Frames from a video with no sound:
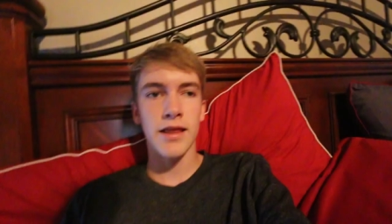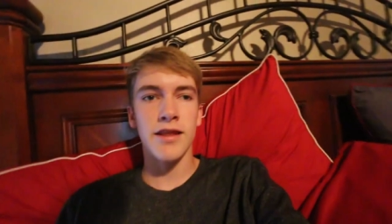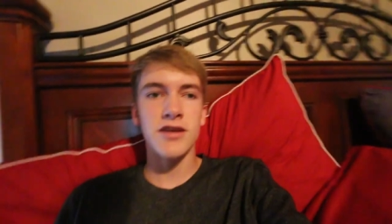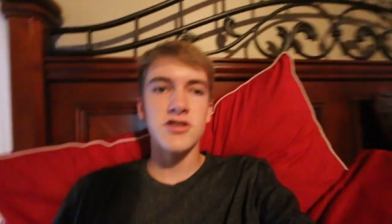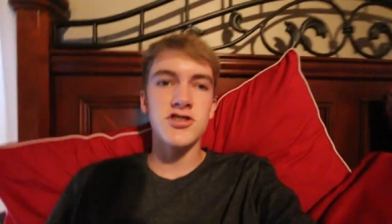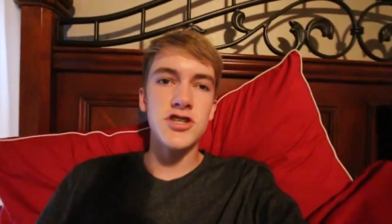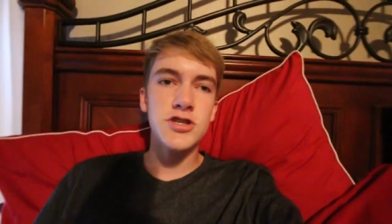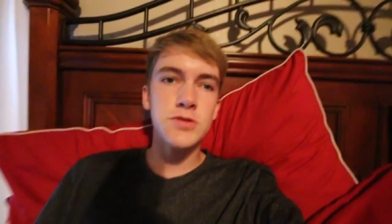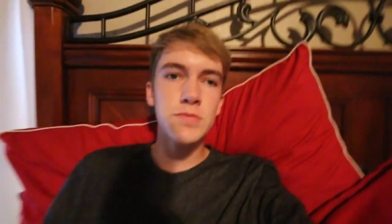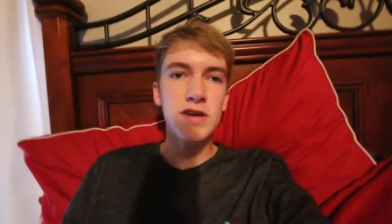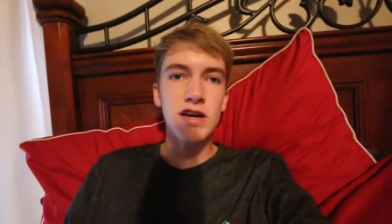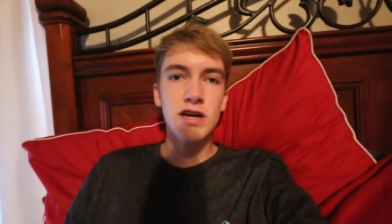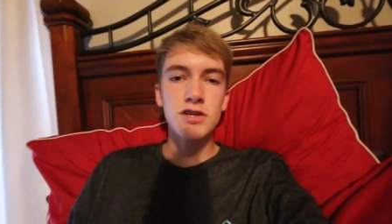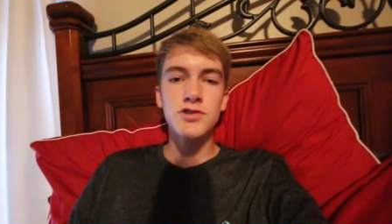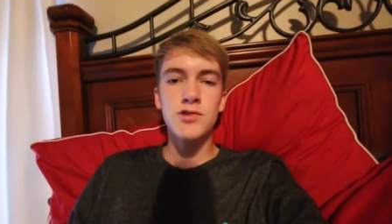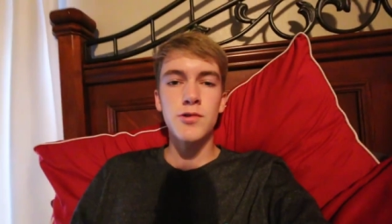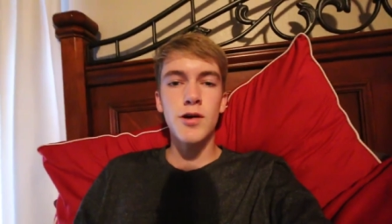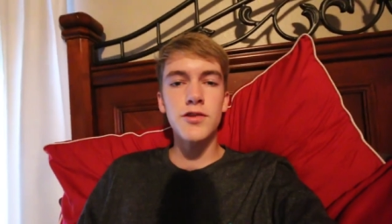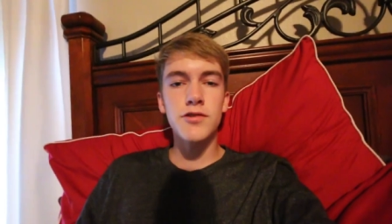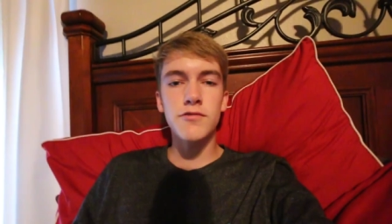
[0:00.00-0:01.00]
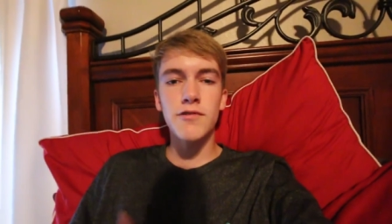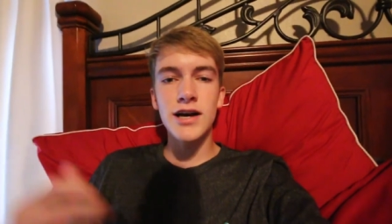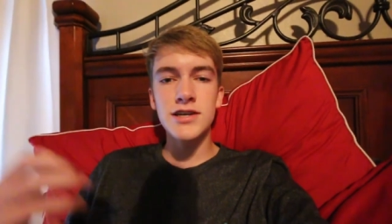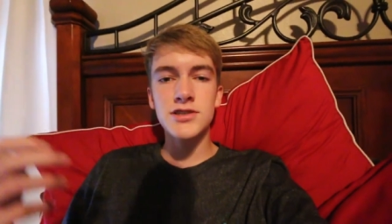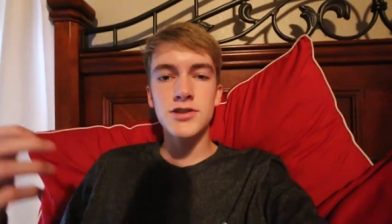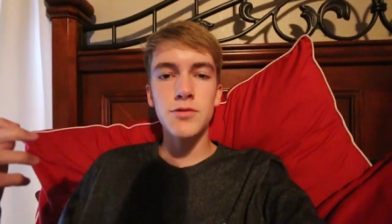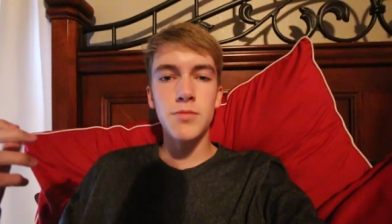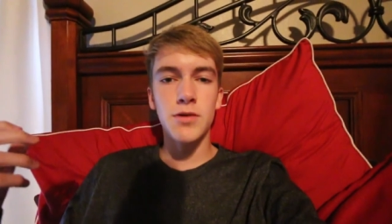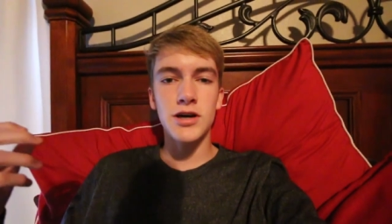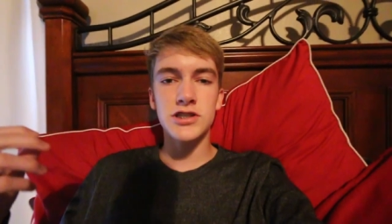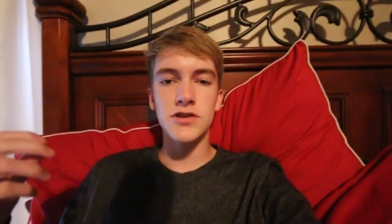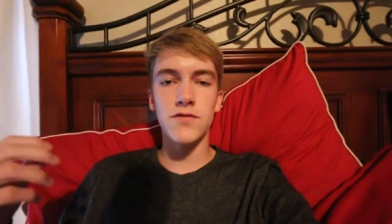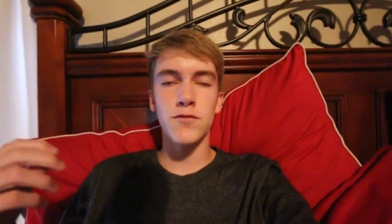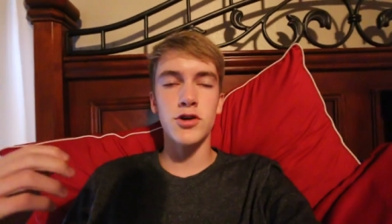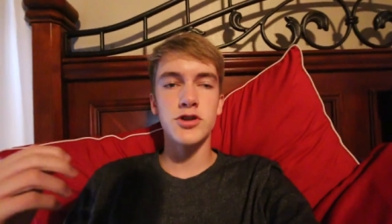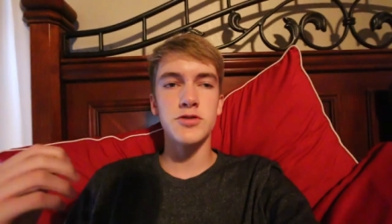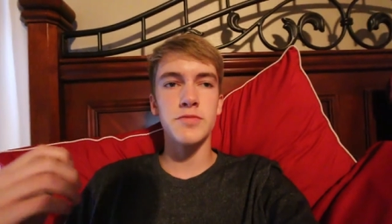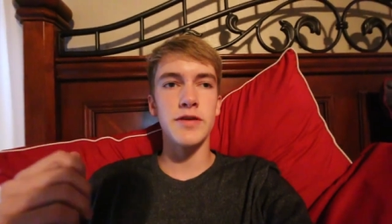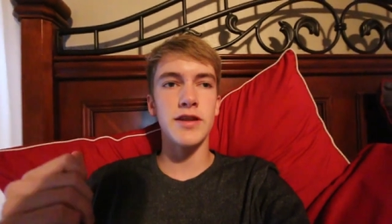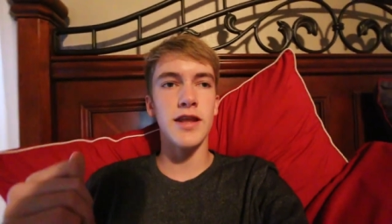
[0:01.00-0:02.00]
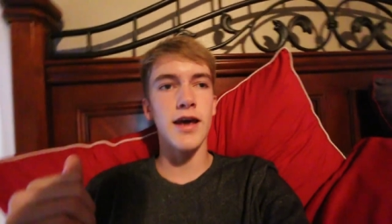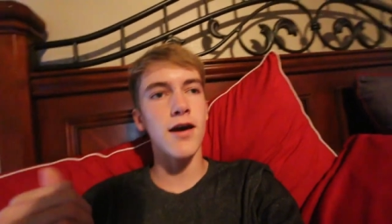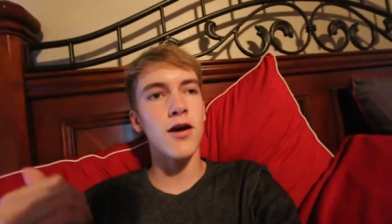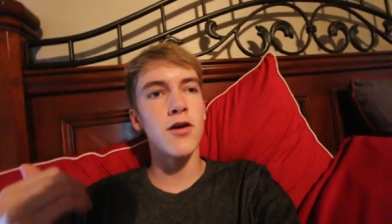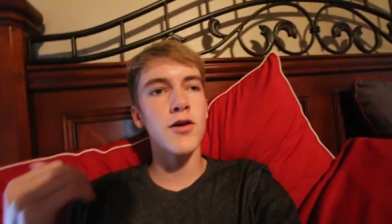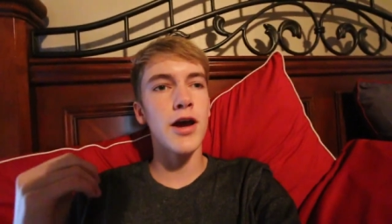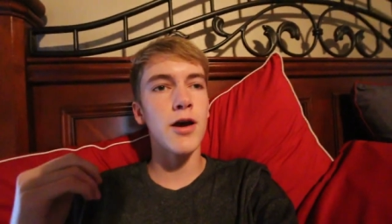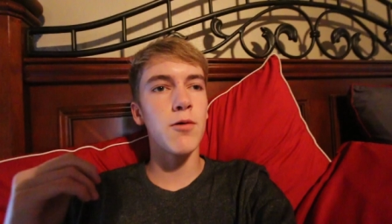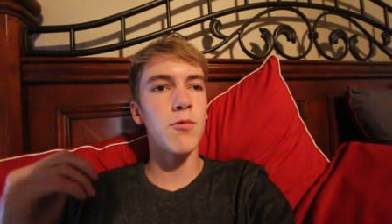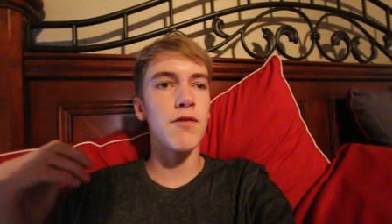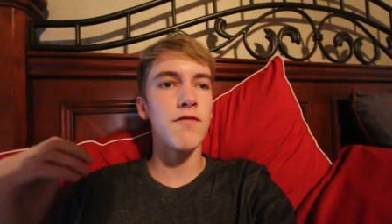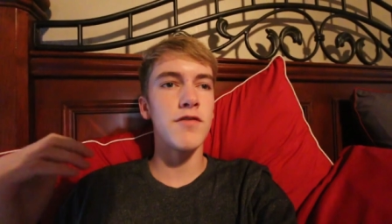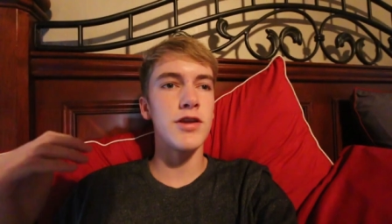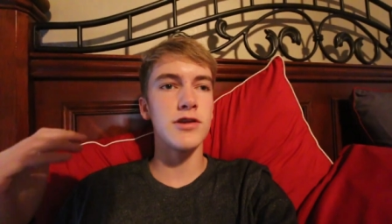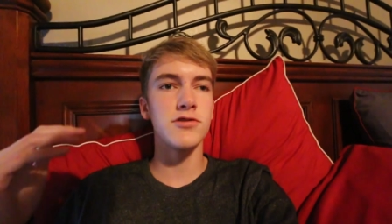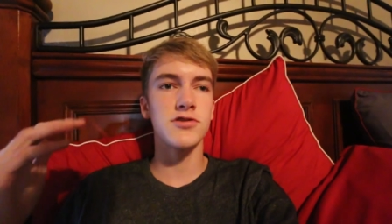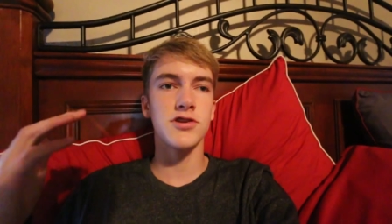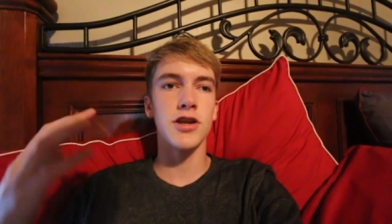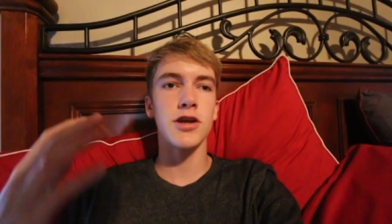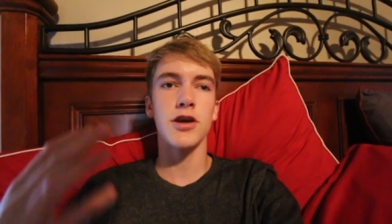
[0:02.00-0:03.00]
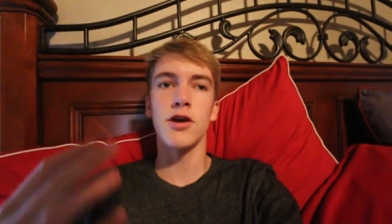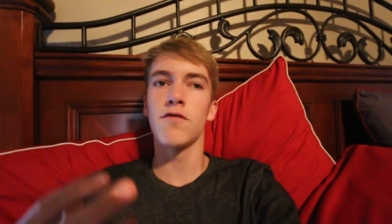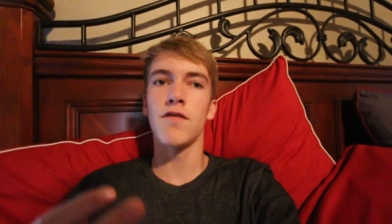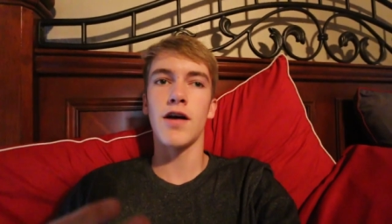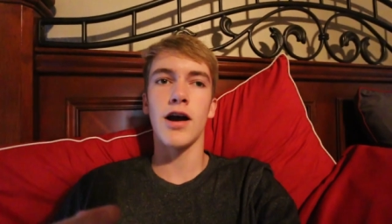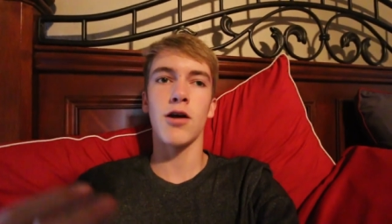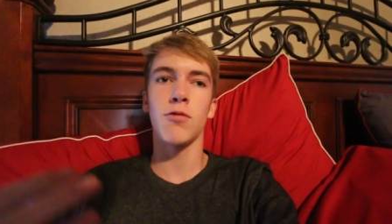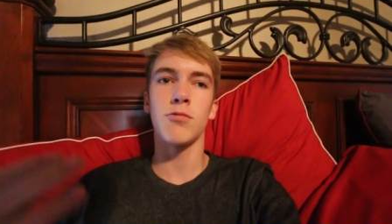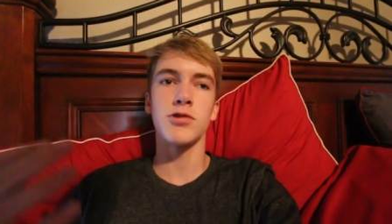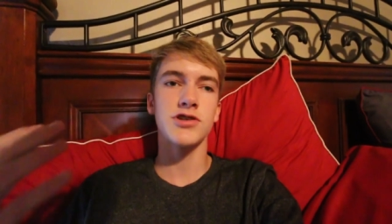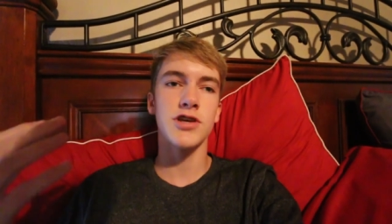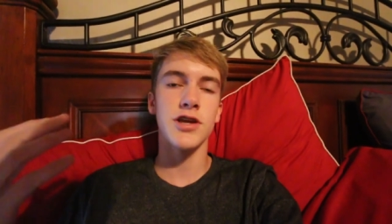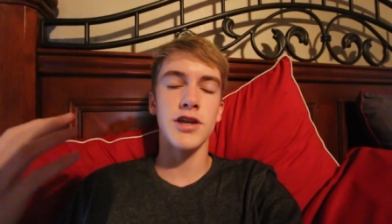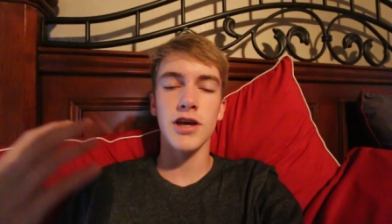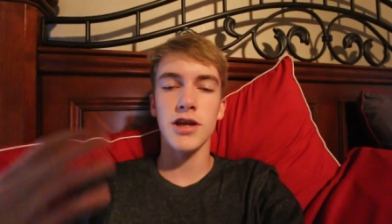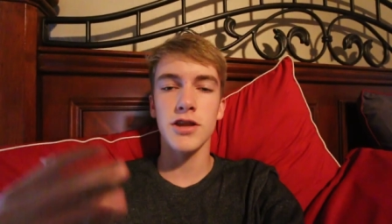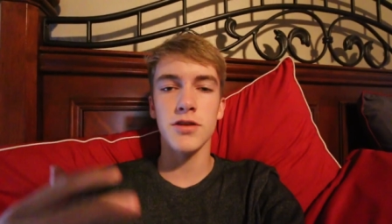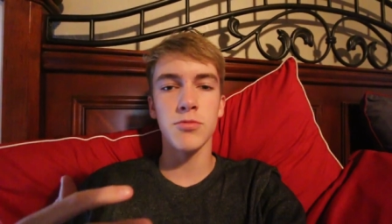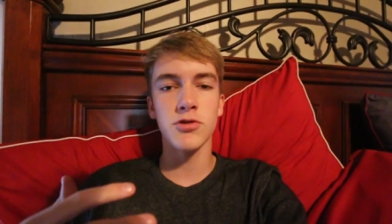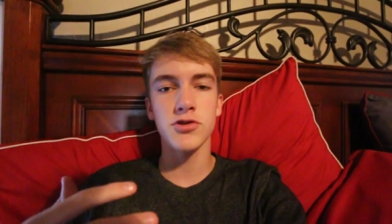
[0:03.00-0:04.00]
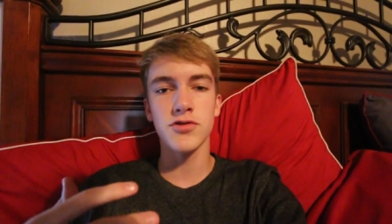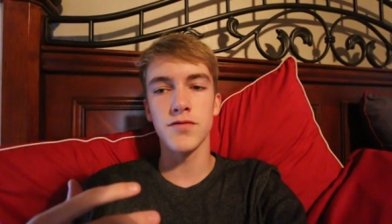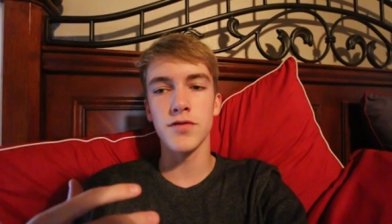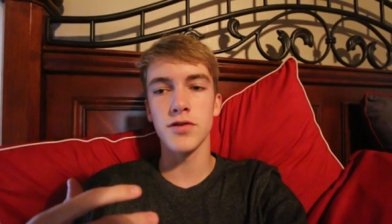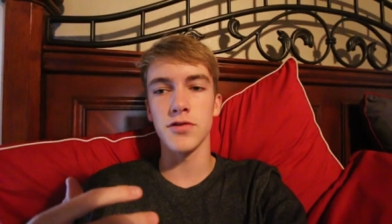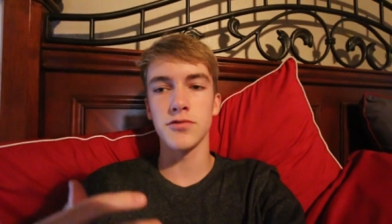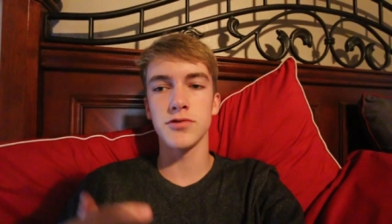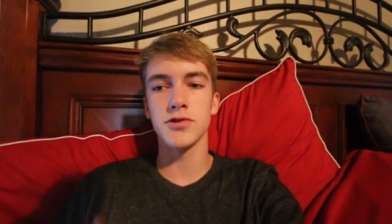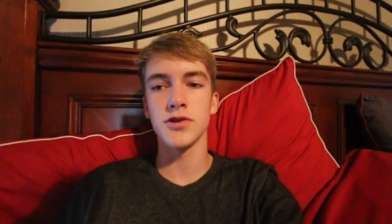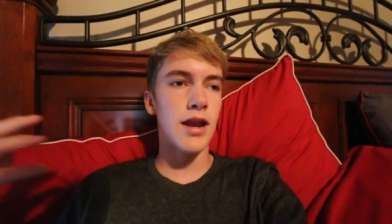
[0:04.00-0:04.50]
and that's just because throughout the last 2 months, I've always been like, okay, what video is gonna go viral? What's gonna get the most views?